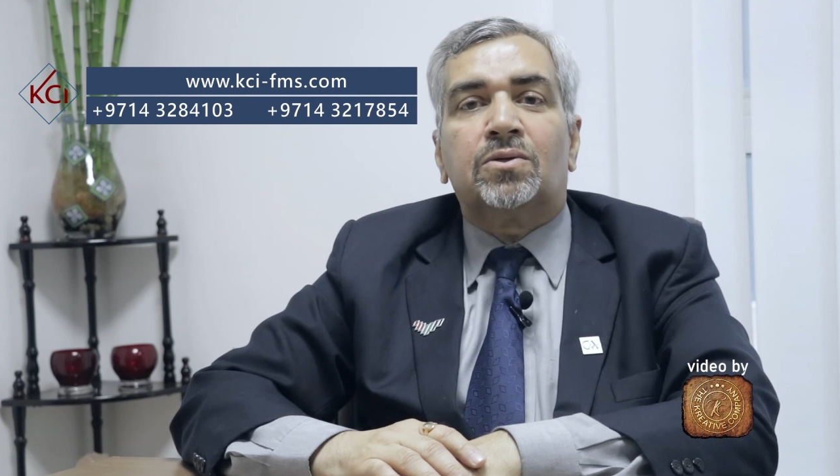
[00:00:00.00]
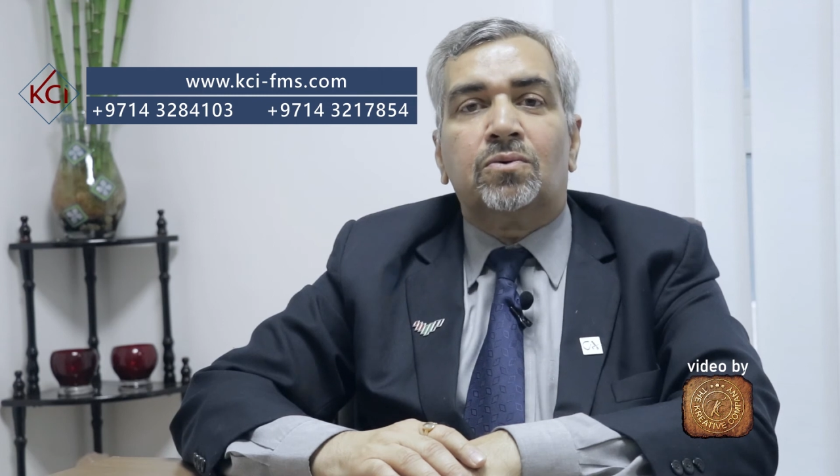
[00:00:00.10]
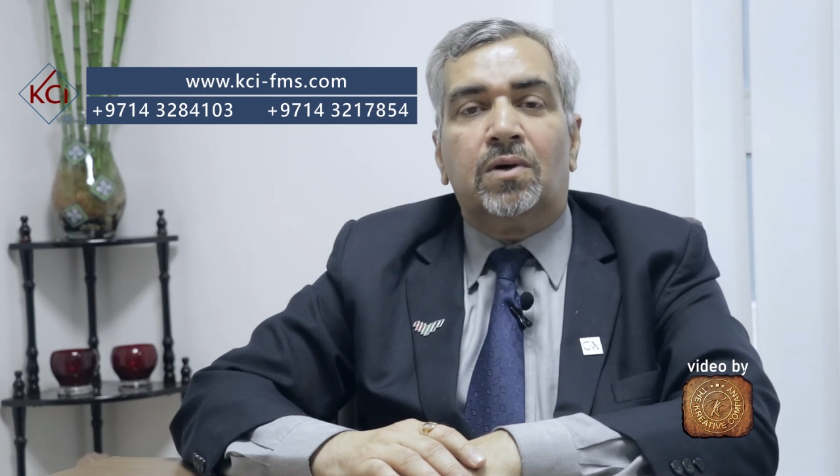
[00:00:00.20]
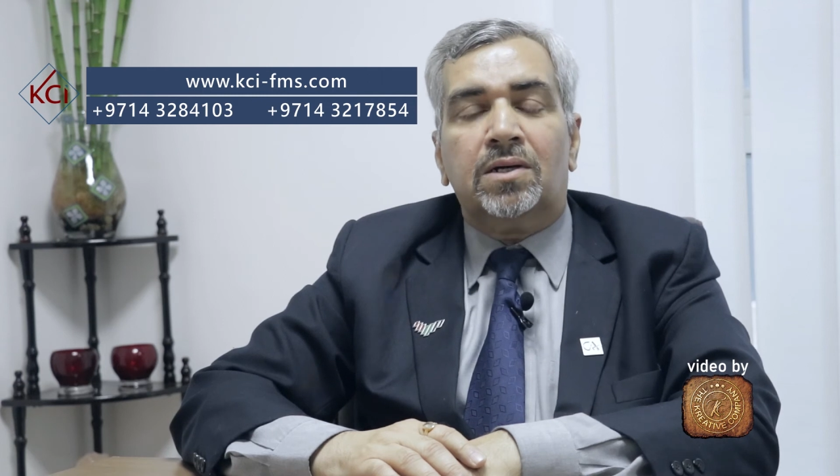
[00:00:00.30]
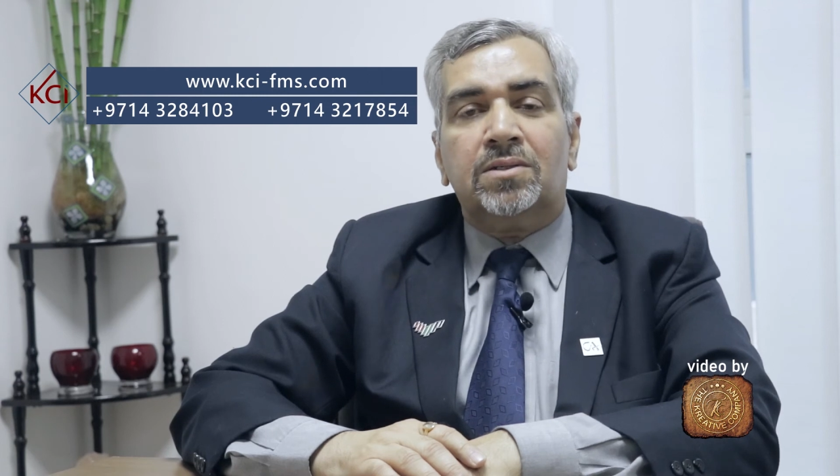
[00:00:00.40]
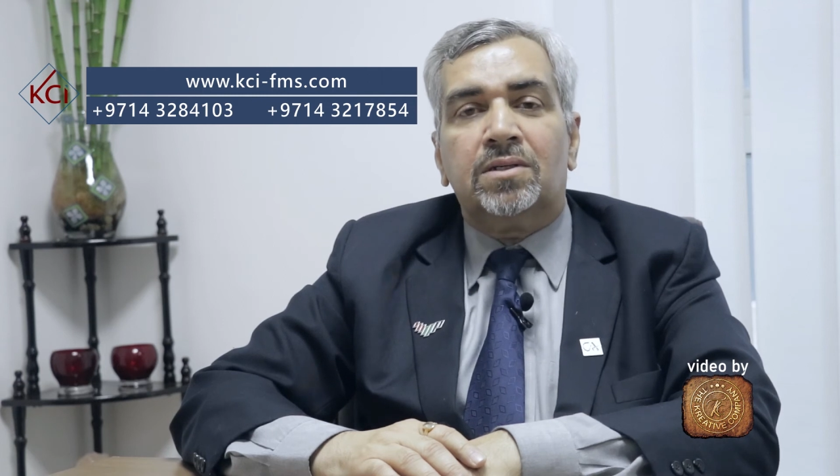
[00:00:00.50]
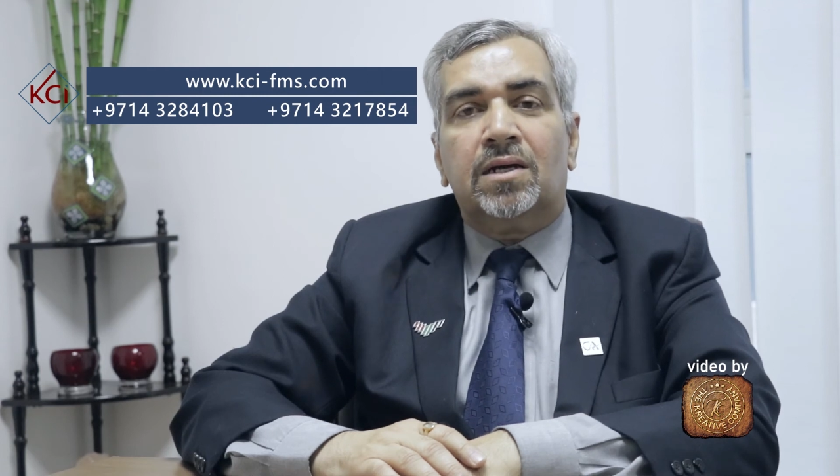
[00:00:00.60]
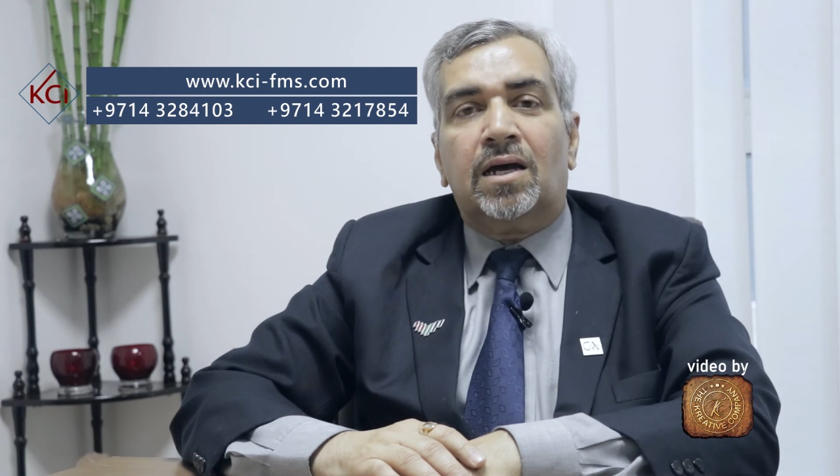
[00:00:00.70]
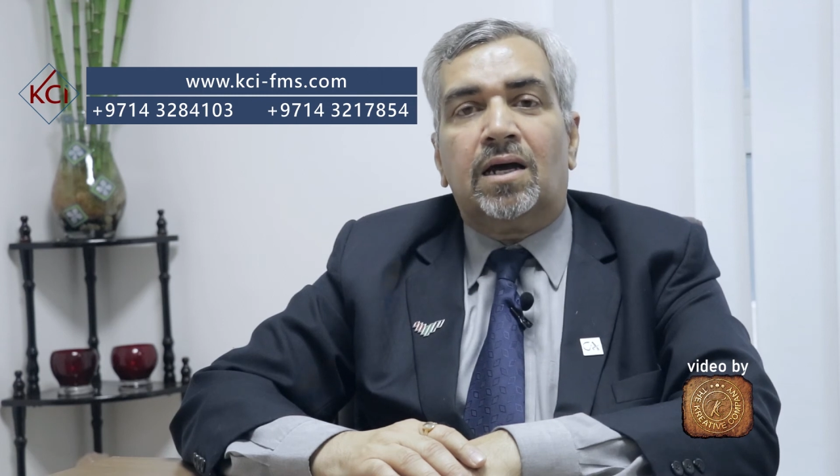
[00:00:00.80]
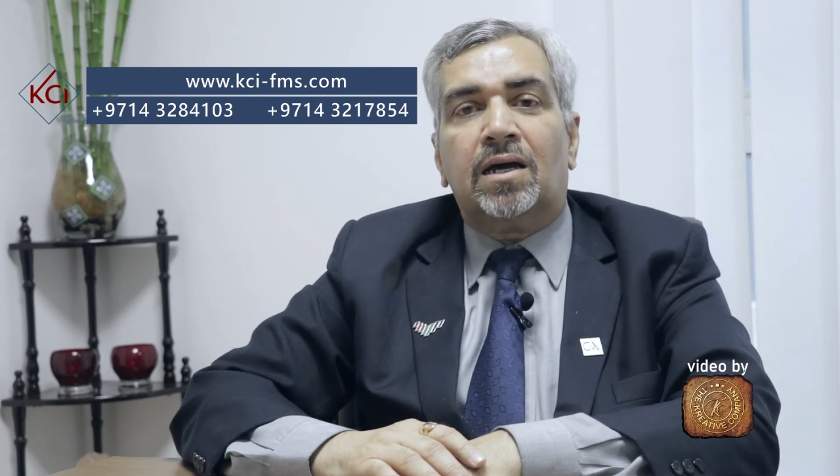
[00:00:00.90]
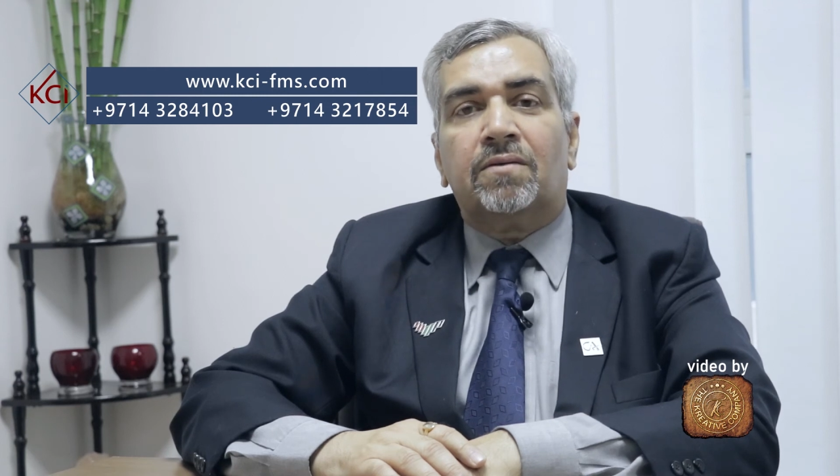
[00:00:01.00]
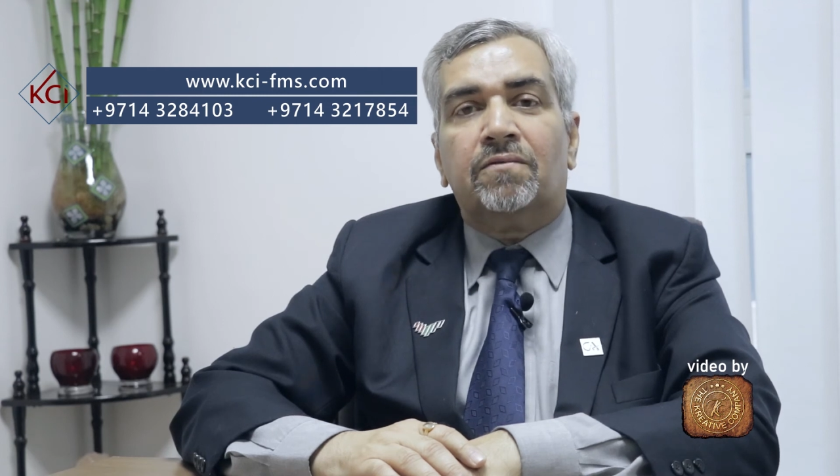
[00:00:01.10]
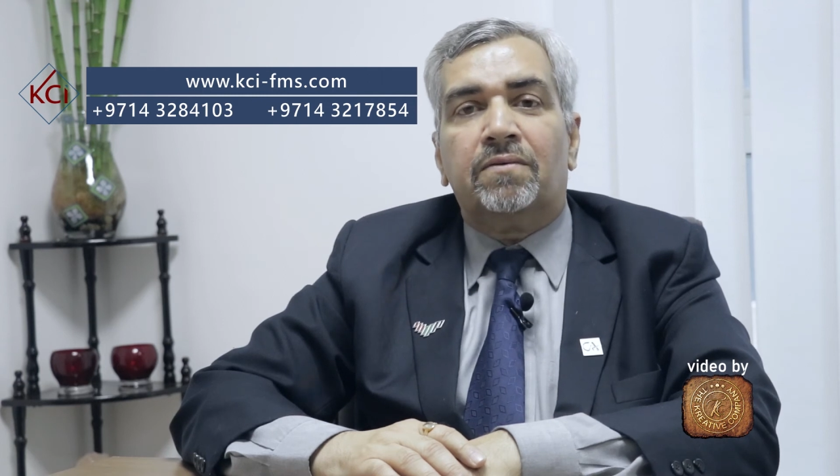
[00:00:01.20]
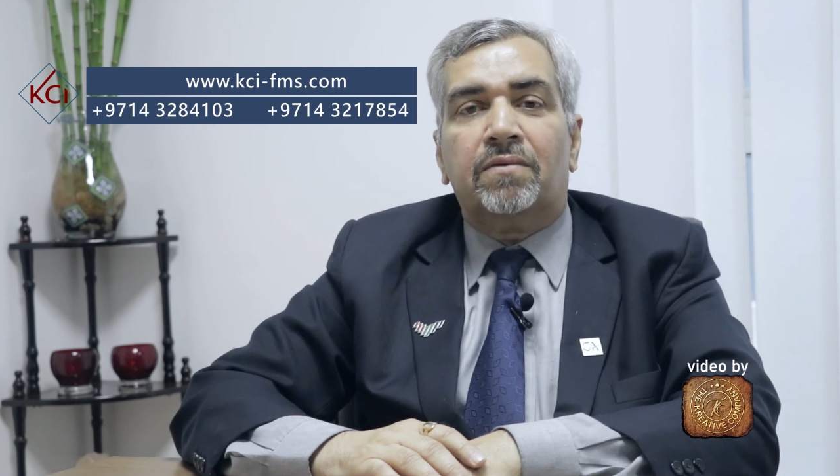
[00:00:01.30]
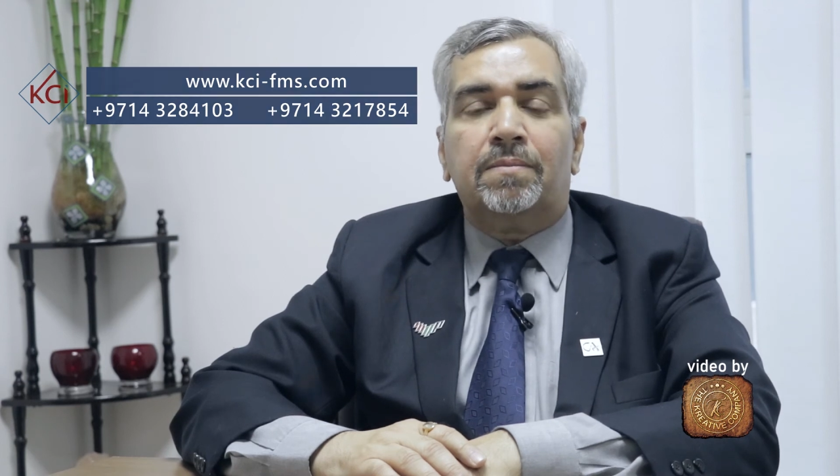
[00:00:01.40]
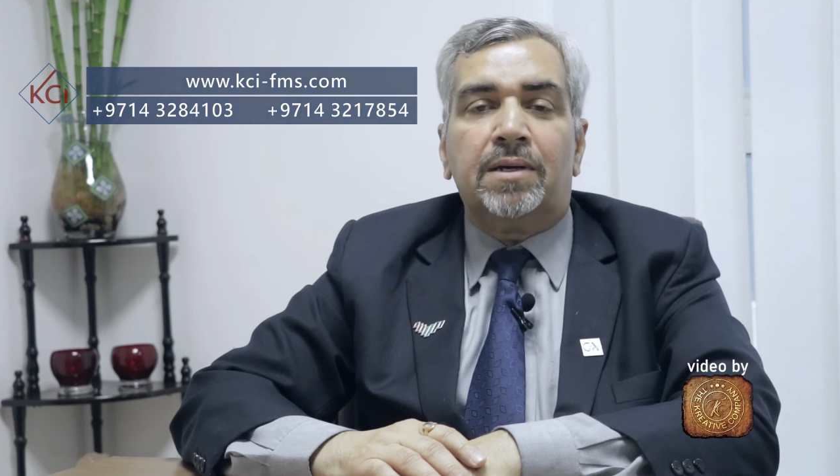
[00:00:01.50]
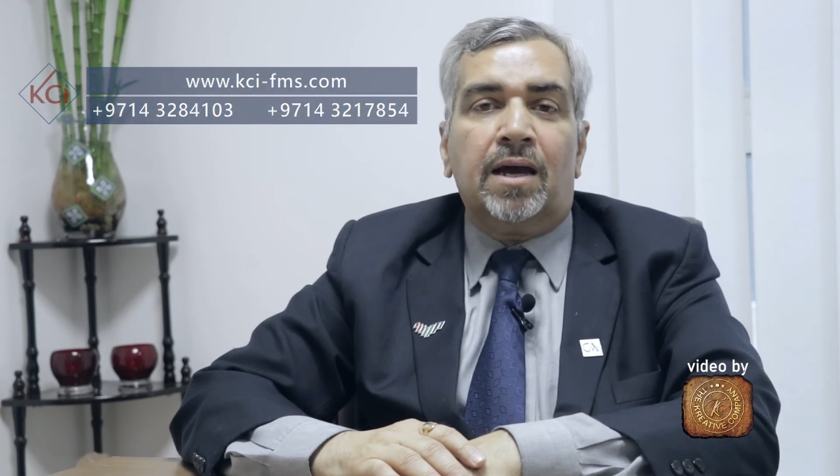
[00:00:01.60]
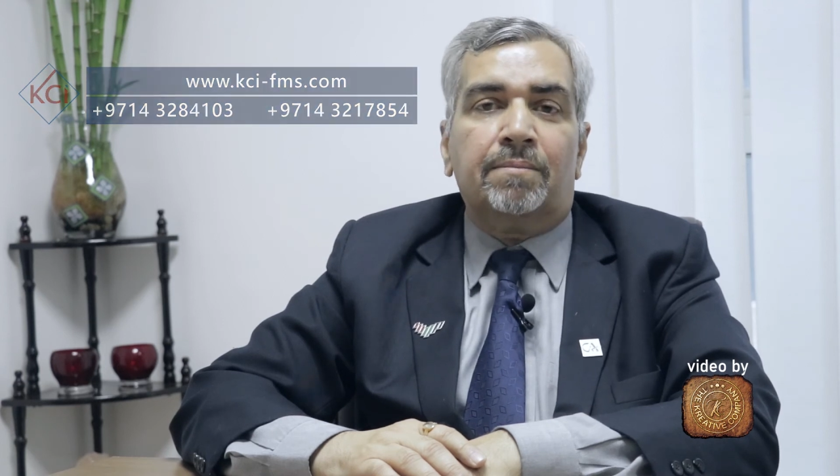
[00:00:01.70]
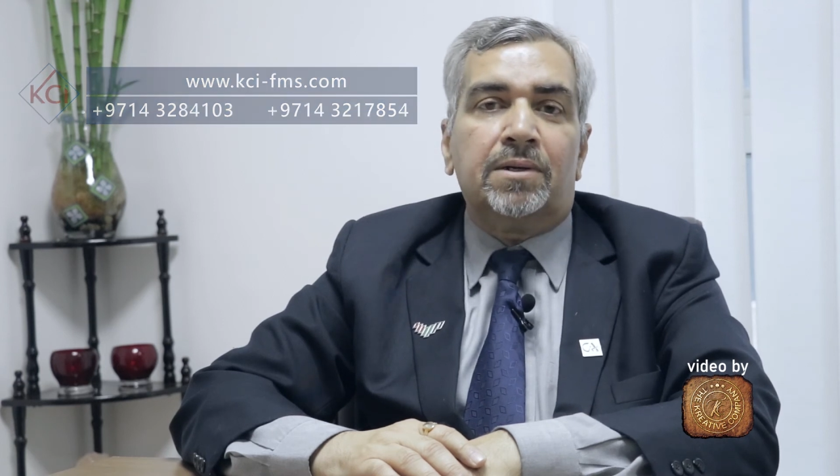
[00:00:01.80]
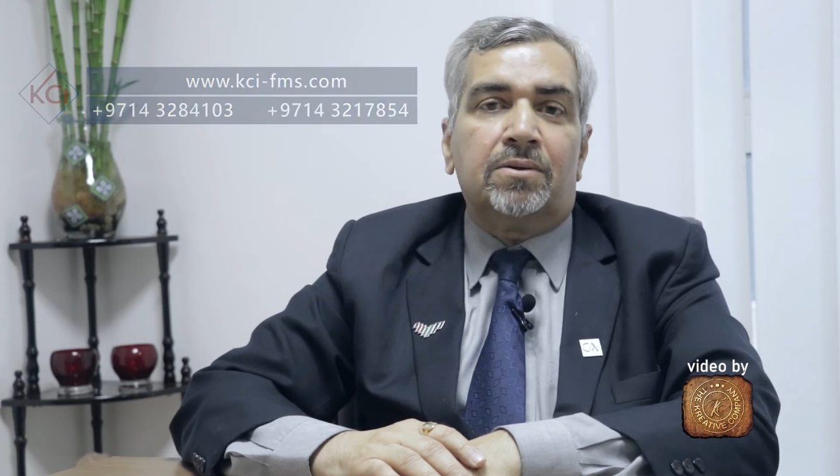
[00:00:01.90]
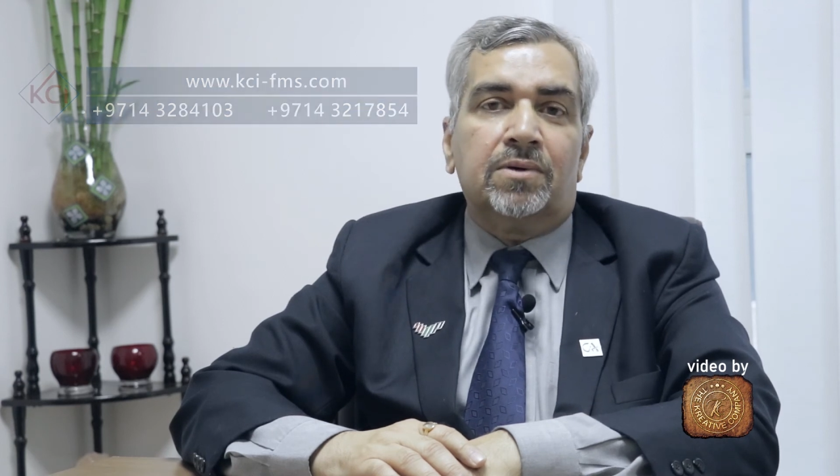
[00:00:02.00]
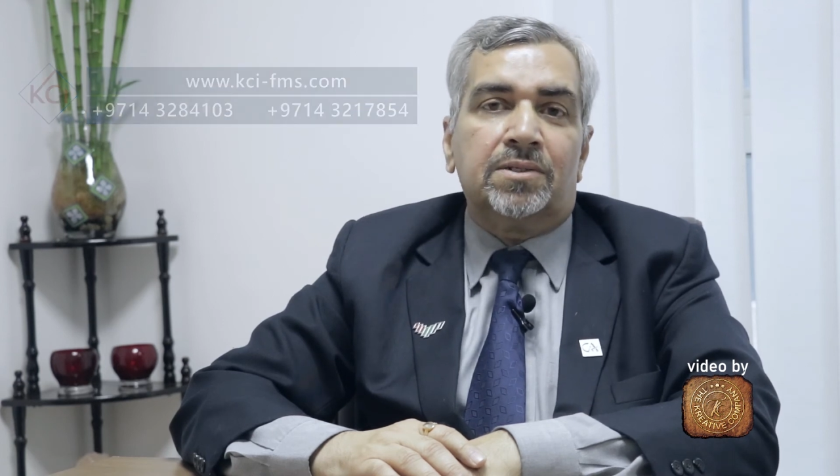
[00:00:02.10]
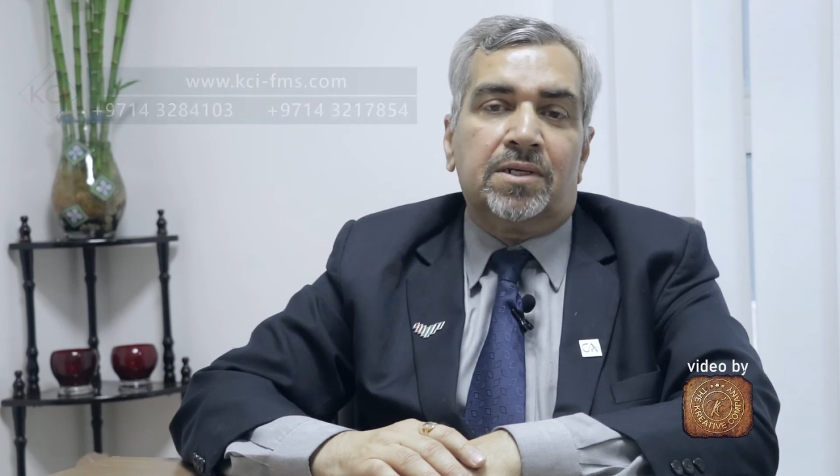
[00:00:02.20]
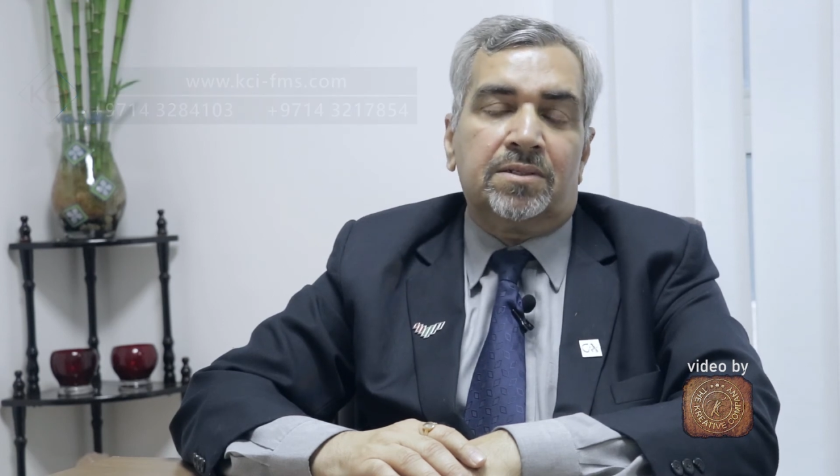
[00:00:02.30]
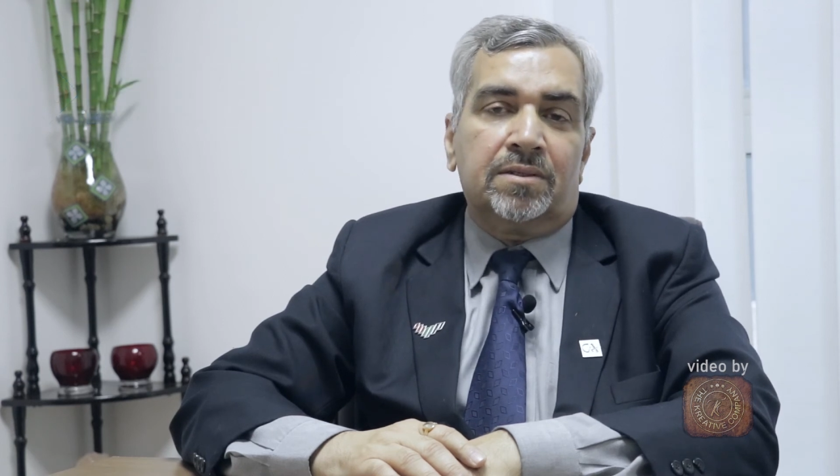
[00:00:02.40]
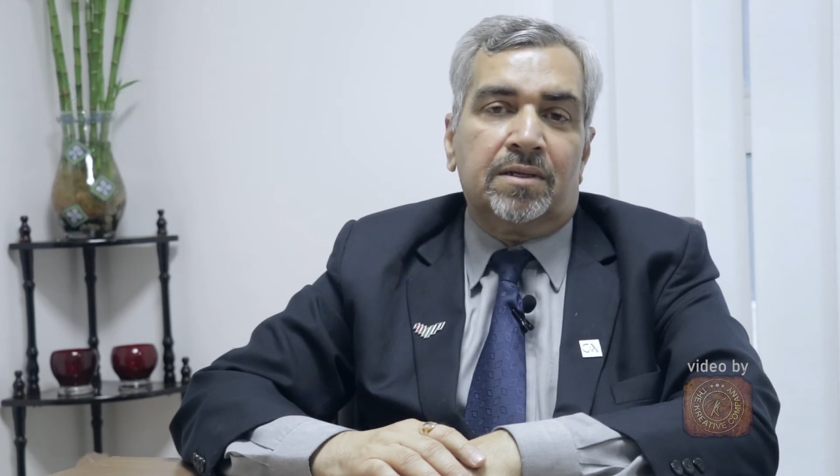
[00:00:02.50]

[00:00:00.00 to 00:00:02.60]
to us, and we will be happy to assist